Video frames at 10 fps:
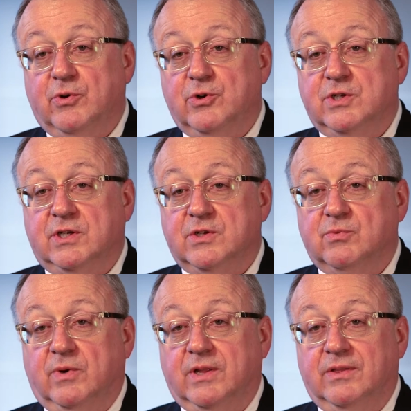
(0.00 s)
Pershing is
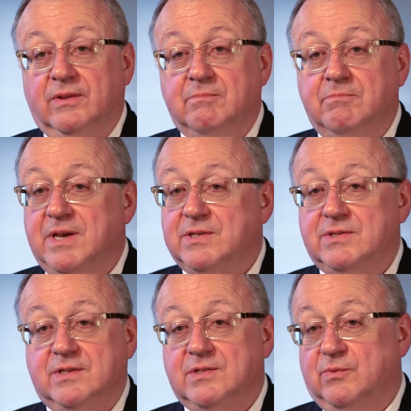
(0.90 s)
one of the best
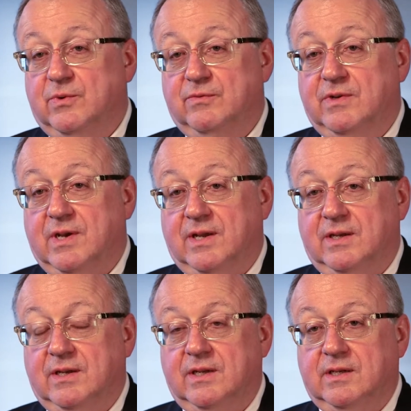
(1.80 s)
things that we've
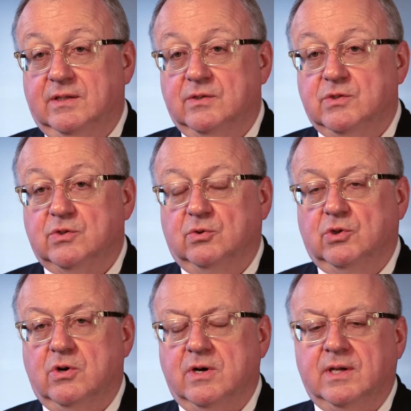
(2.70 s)
done in so
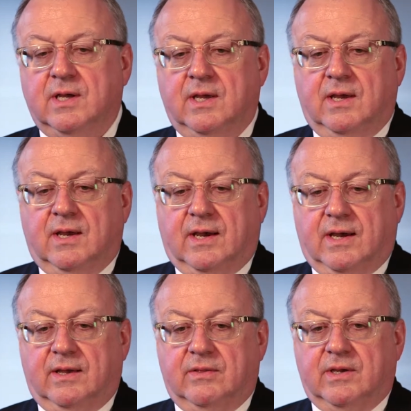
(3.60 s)
long.
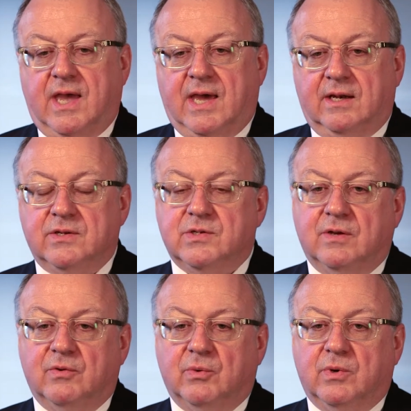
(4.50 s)
The catalyst
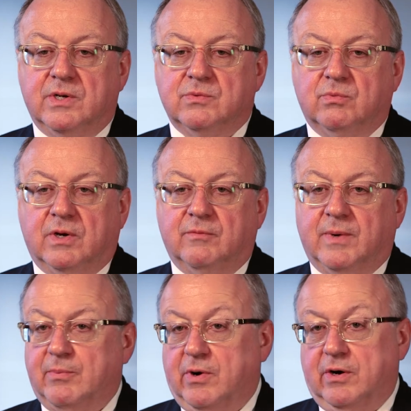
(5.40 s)
of it was one of
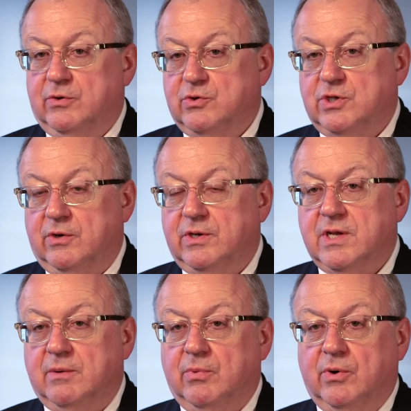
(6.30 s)
my partners, Jerry
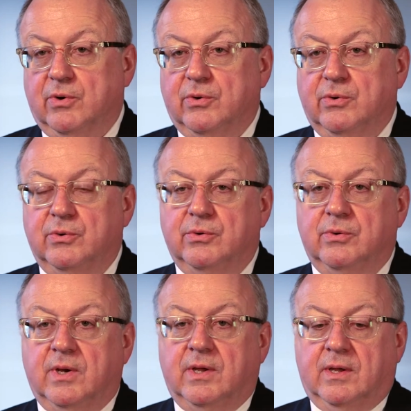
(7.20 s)
Tamburo,
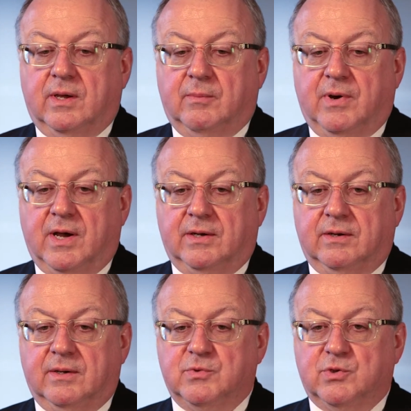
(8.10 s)
who,
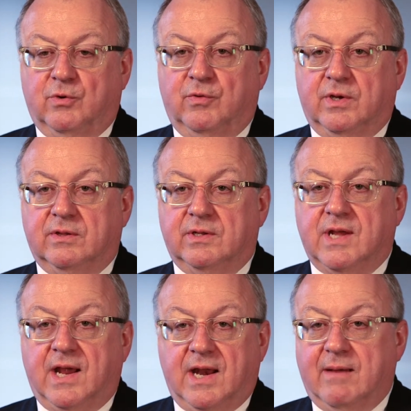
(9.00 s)
upon observing the
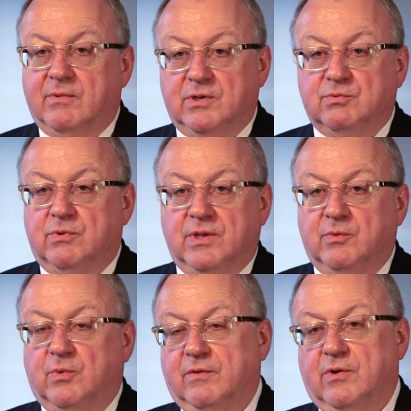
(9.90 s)
dynamics
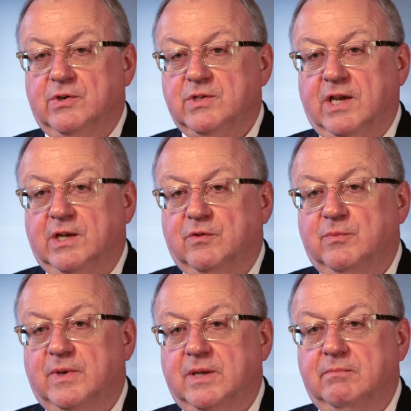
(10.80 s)
within one of our executive
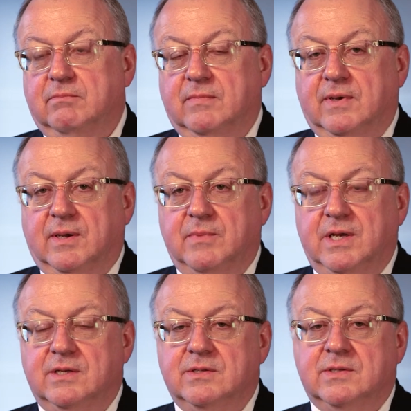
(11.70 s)
committee
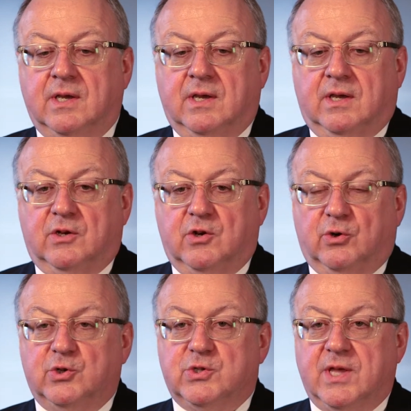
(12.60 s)
meetings,
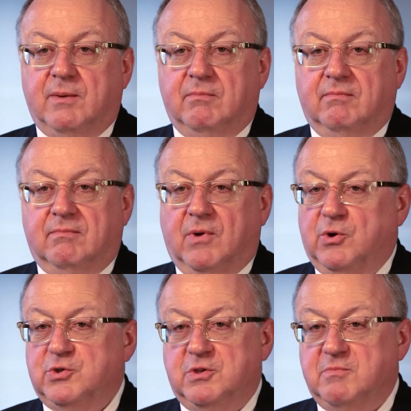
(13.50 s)
noticed that
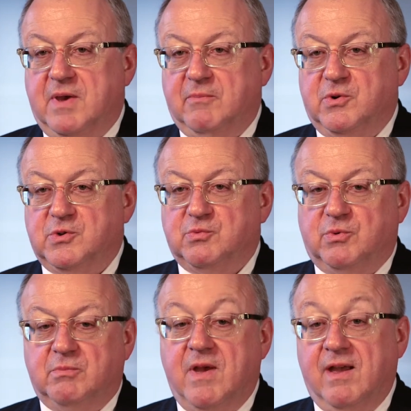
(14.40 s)
most of the members
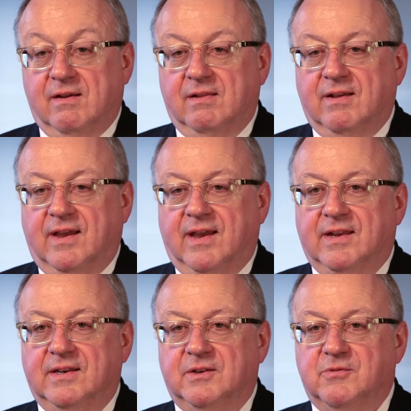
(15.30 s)
were male
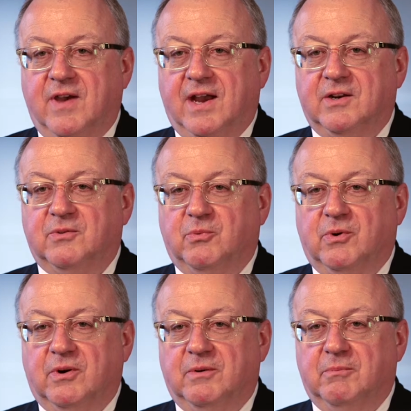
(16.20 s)
and, in fact,
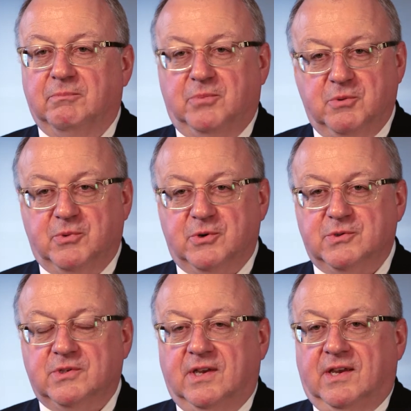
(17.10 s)
were
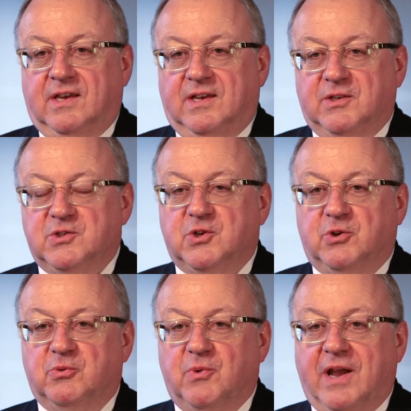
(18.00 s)
boomers. And
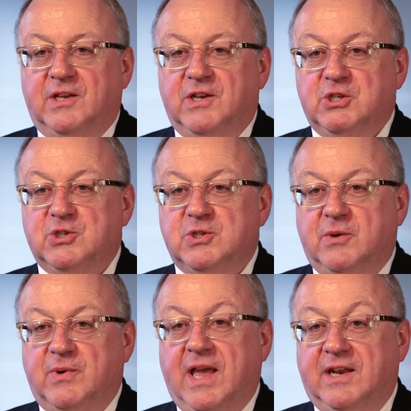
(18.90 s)
so the recognition
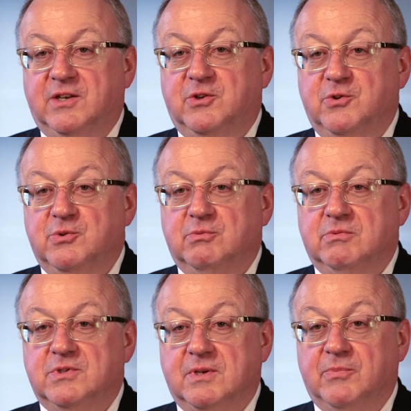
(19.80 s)
that we had to do
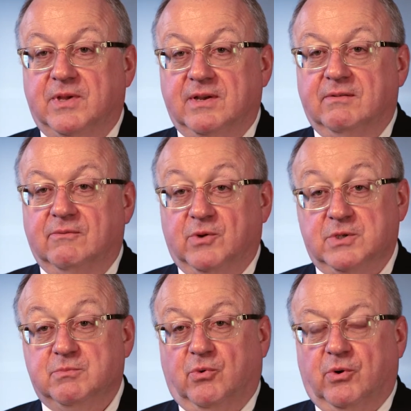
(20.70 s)
something
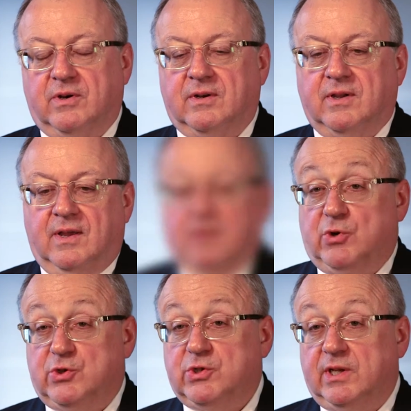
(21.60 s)
was important.
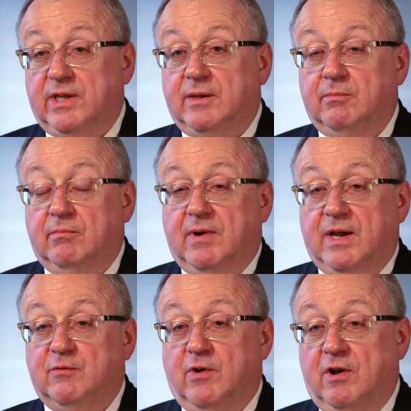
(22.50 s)
Personally,
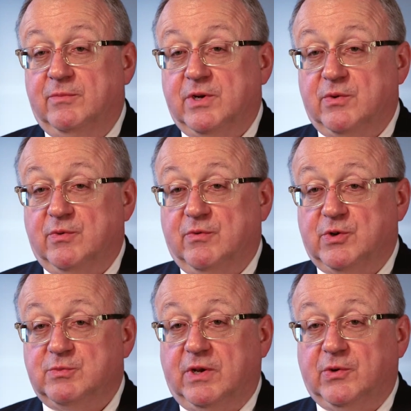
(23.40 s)
my involvement in the
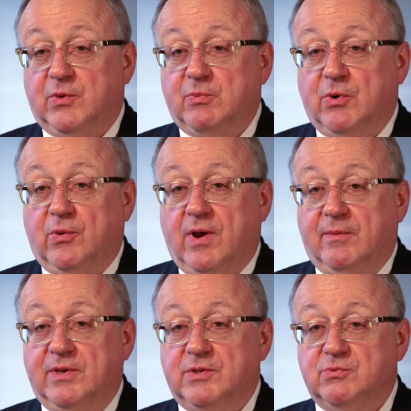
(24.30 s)
reverse mentoring
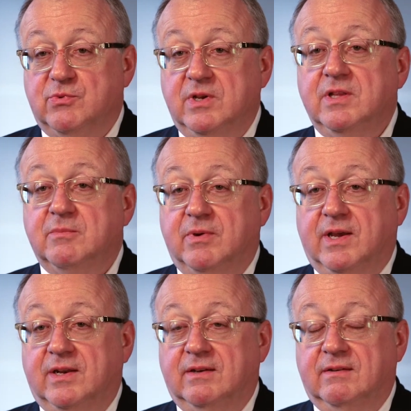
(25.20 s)
program has really
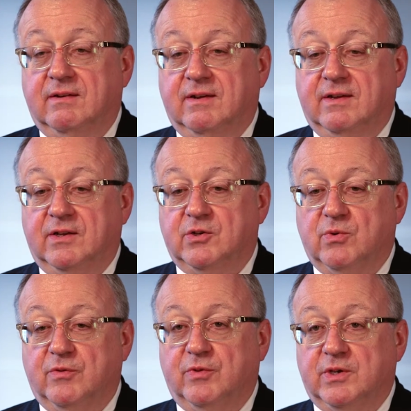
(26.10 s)
been a
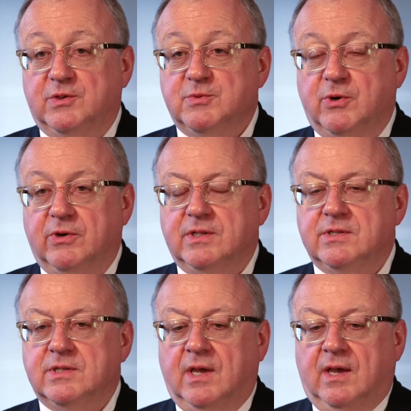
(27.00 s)
terrific
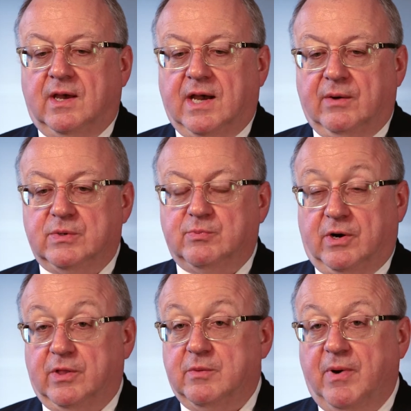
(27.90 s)
experience. I was
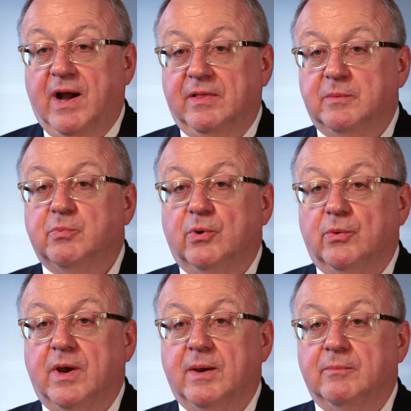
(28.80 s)
part of the pilot
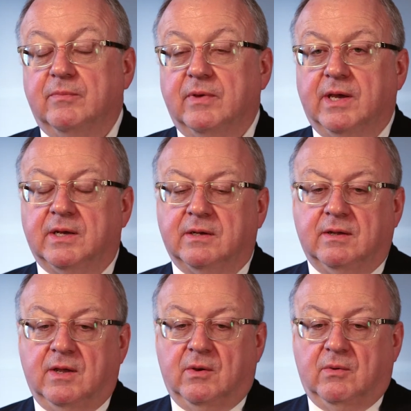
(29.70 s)
program, and
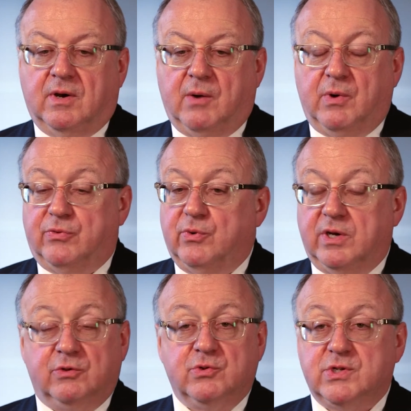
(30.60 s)
I went through
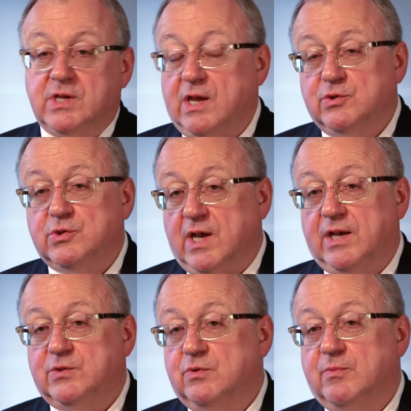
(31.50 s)
an interesting
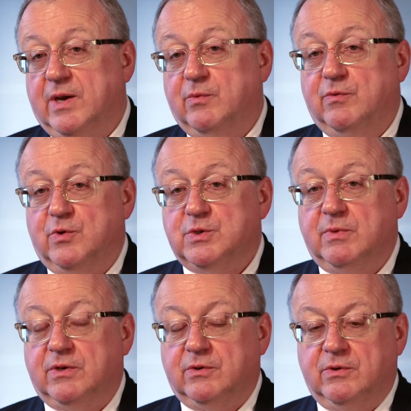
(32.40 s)
exercise with my reverse
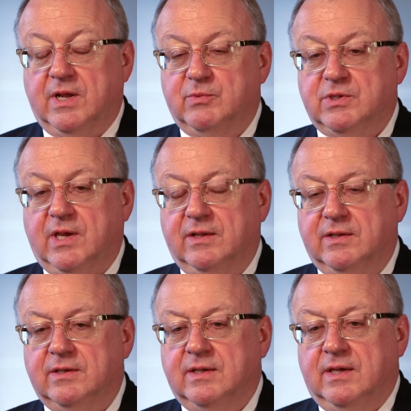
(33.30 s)
mentor. Her name is
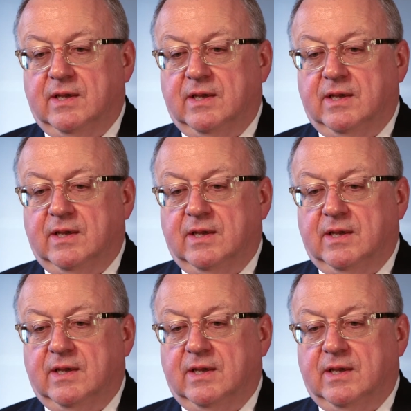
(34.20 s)
Kayla.